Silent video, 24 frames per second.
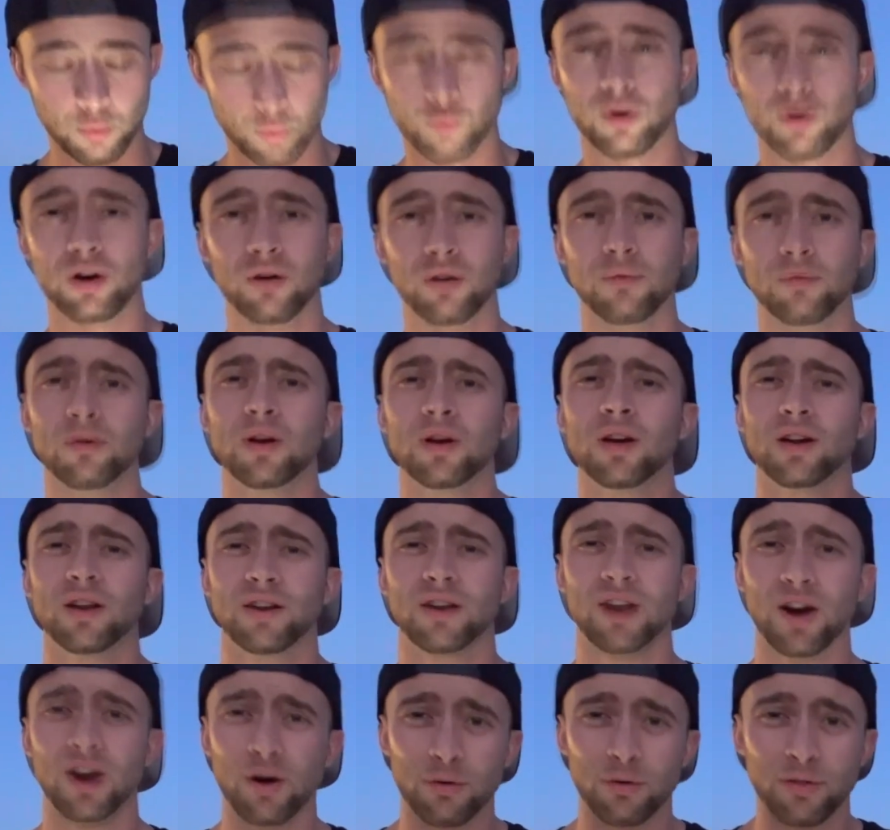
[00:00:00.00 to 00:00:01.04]
Well,
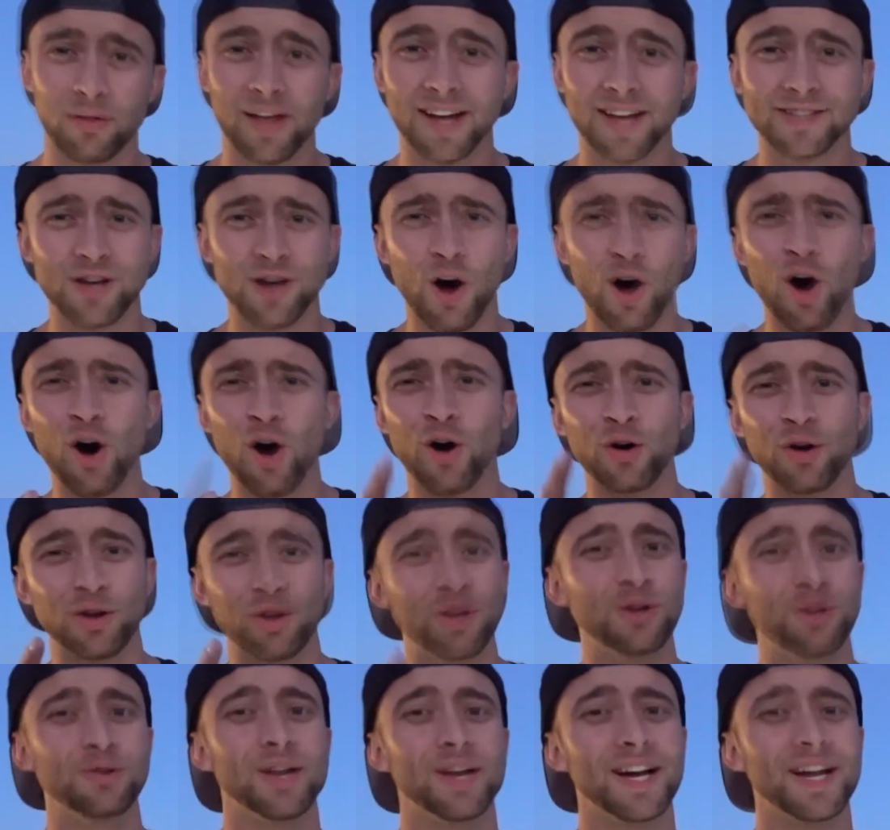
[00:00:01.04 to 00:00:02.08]
no, that's all
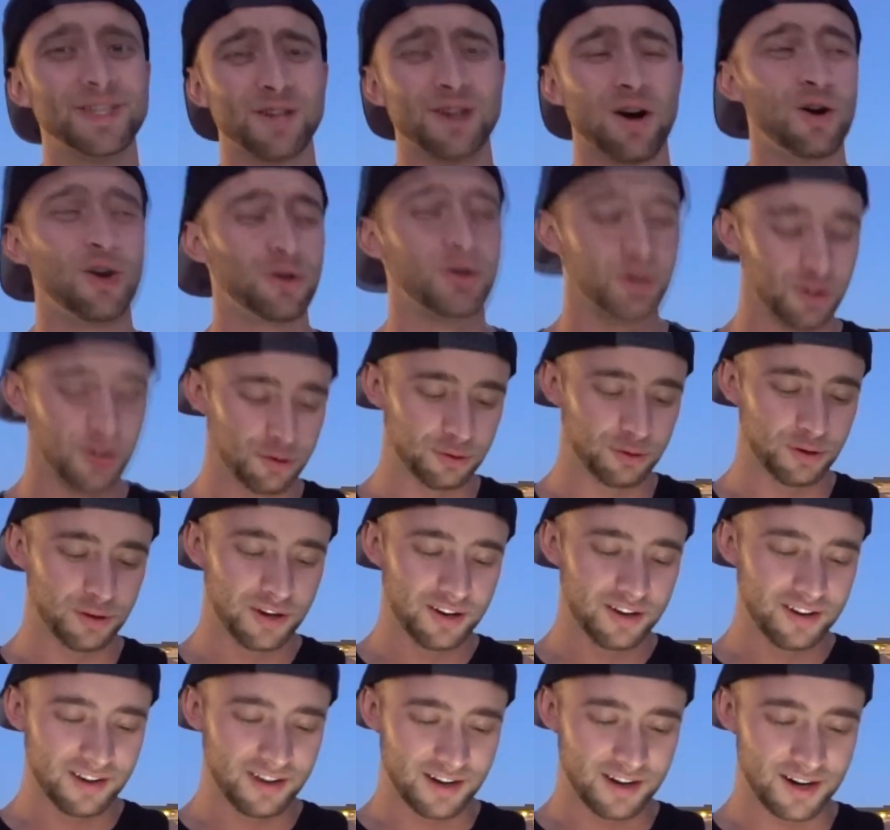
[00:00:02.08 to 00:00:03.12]
you, that's all you.
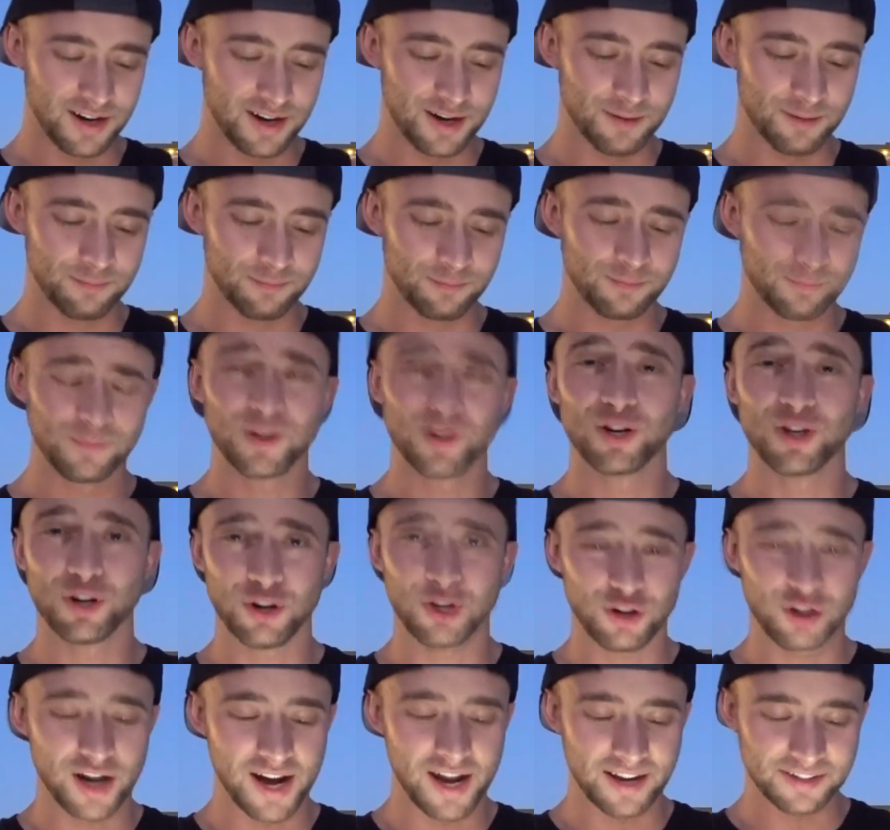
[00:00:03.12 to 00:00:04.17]

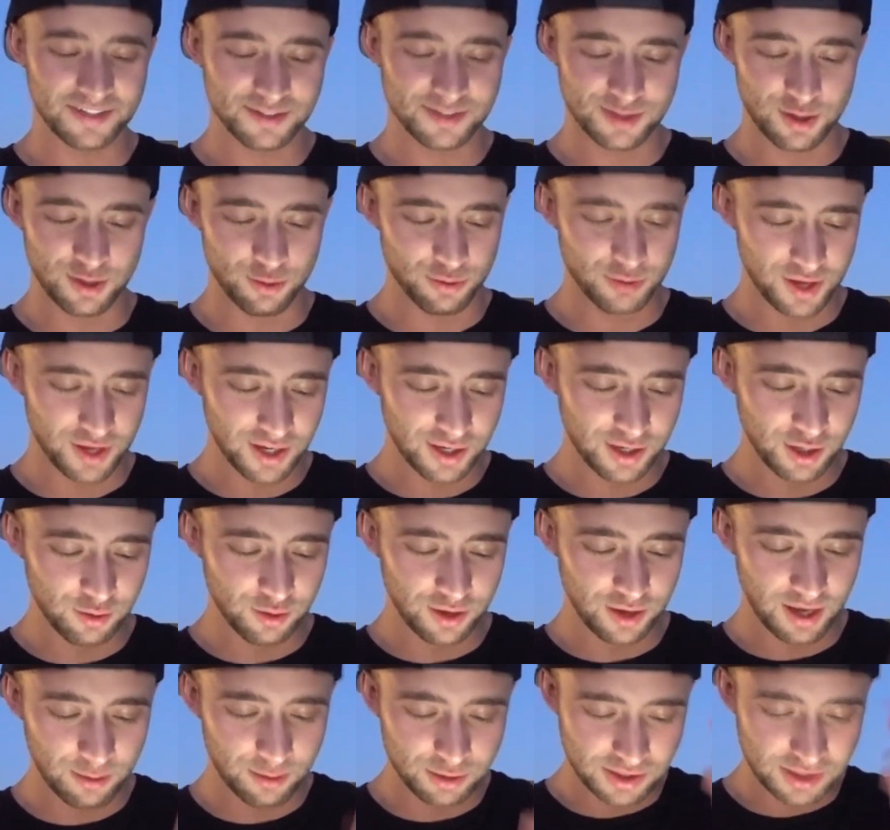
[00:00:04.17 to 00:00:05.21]
Congrats, so thank you.
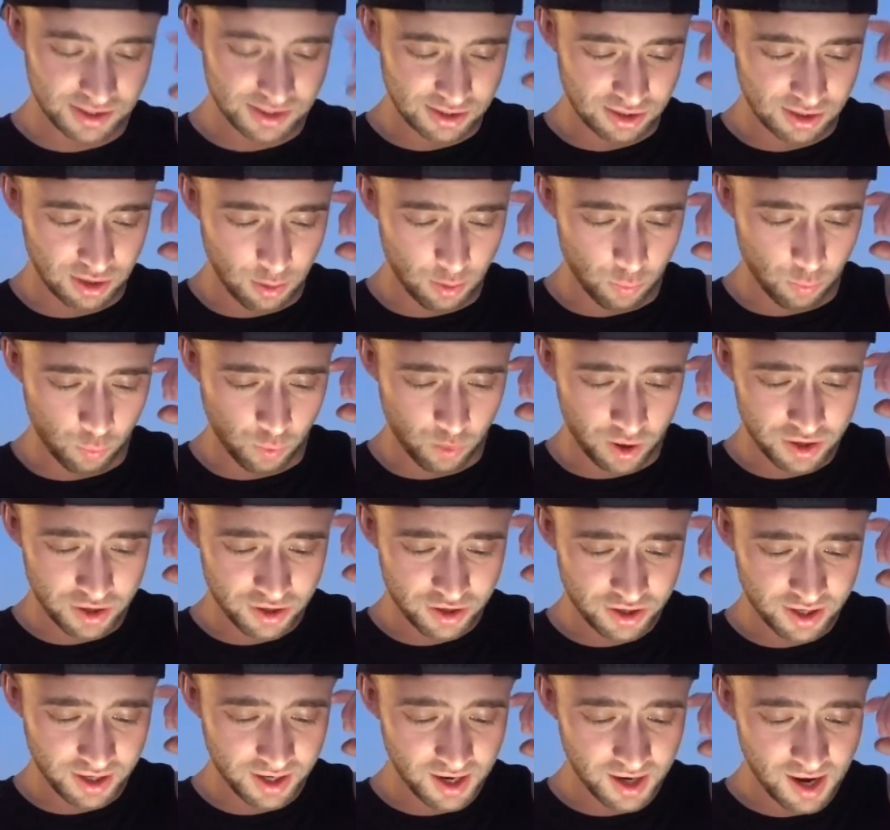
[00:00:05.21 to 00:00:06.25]
And I was
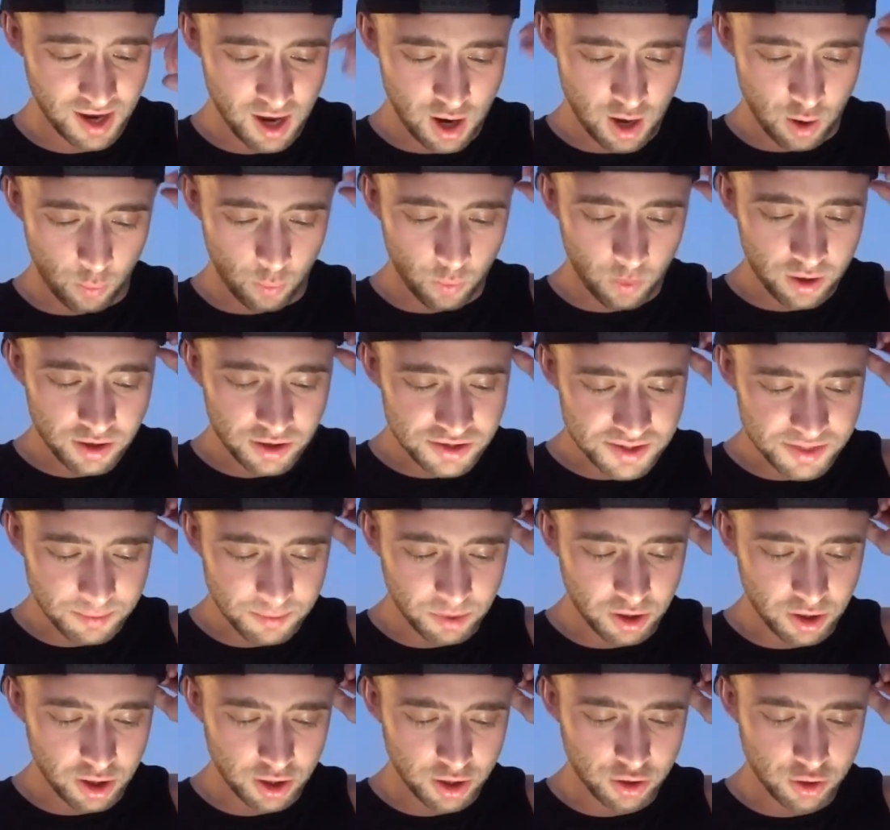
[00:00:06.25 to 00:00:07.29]
wondering, what are some
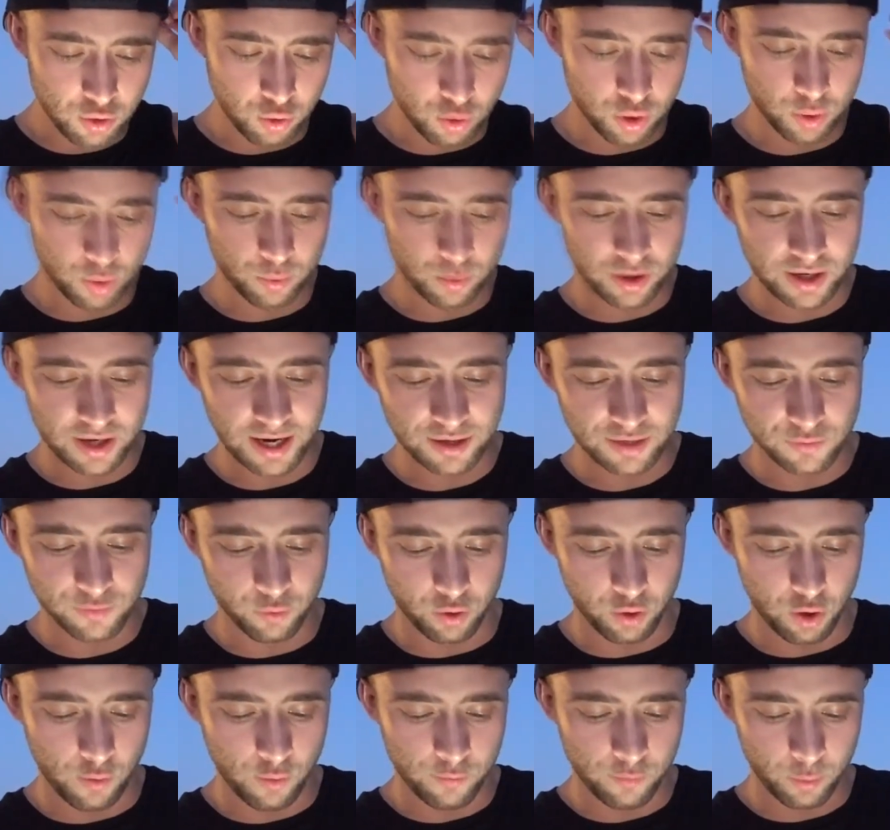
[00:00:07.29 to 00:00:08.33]
good core workouts for
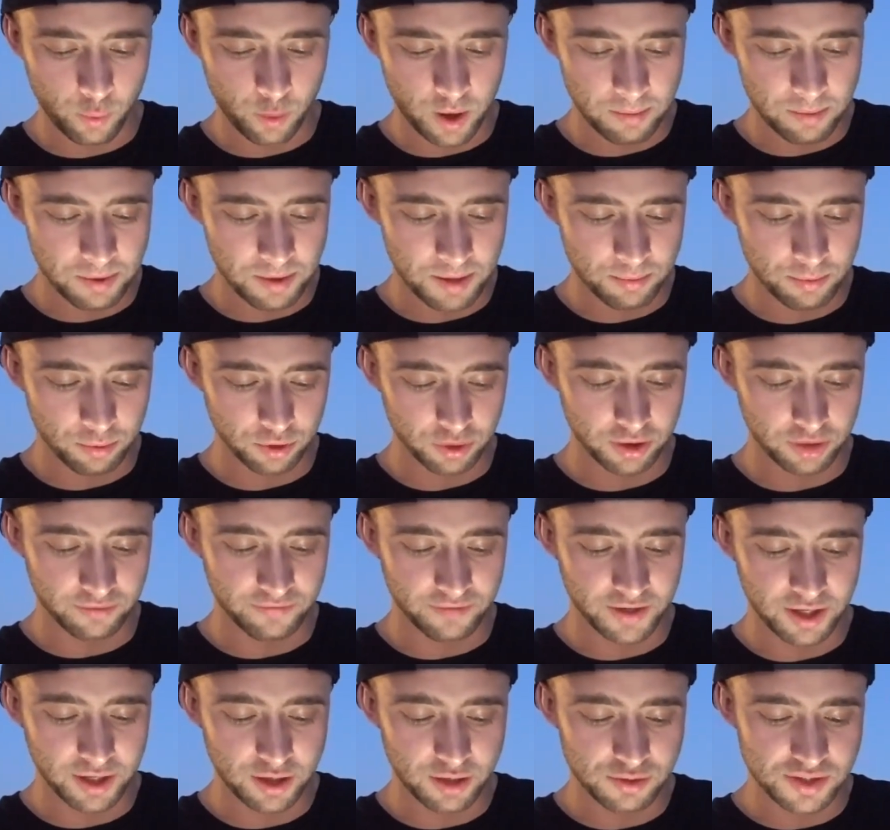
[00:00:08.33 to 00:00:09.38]
overweight people? Your
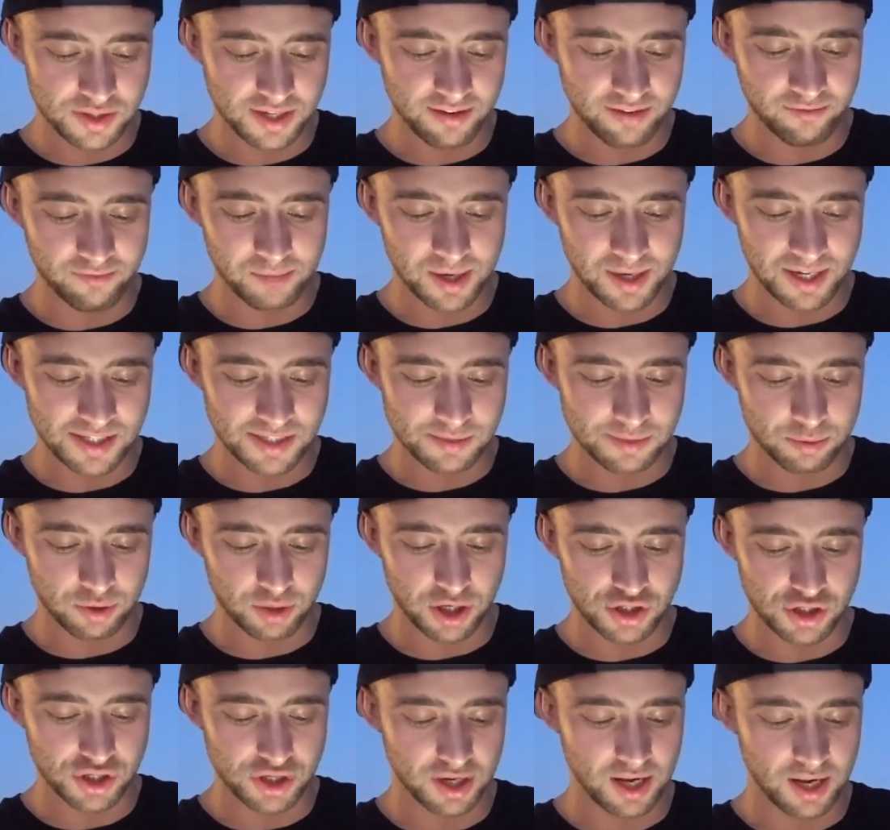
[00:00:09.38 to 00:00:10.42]
videos give me
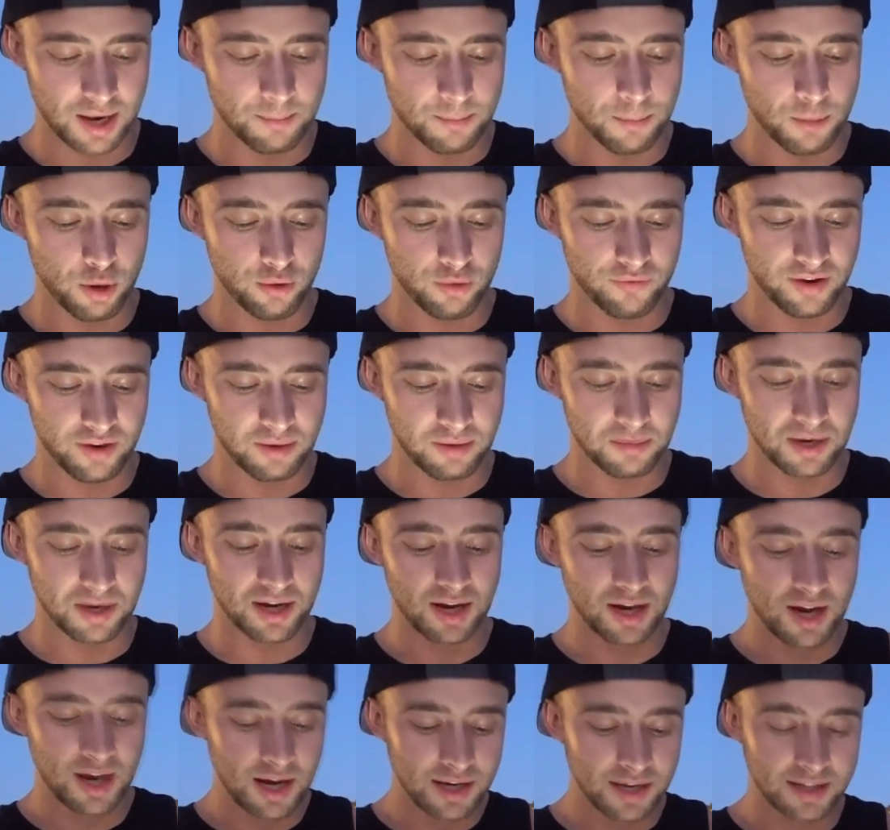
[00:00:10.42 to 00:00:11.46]
inspiration and motivate
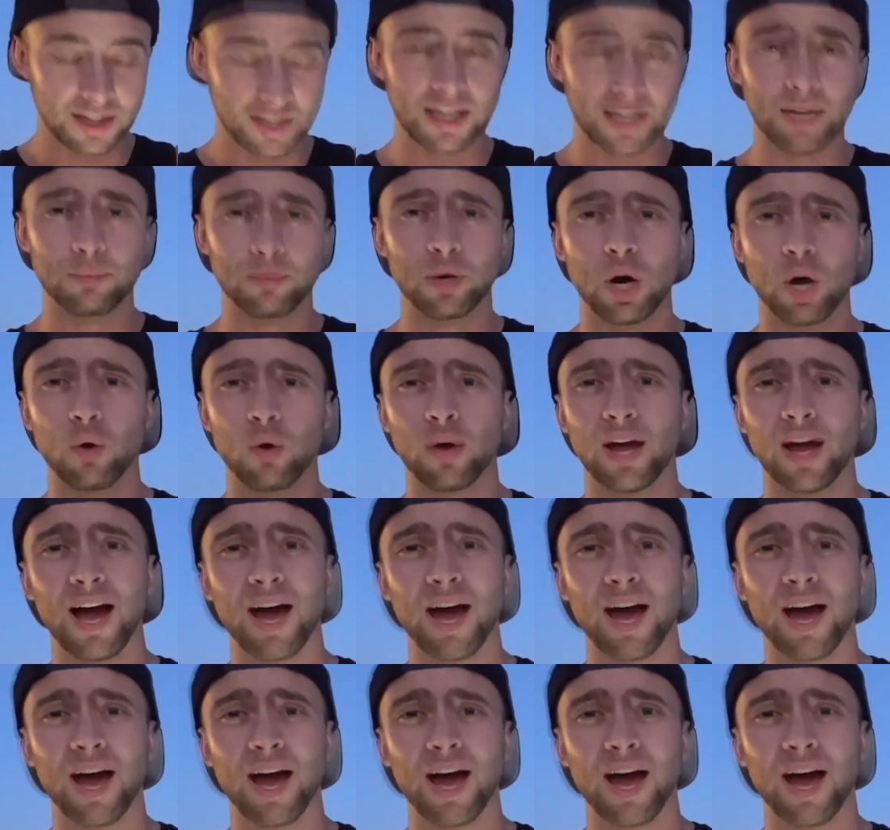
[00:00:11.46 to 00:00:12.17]
me to keep going.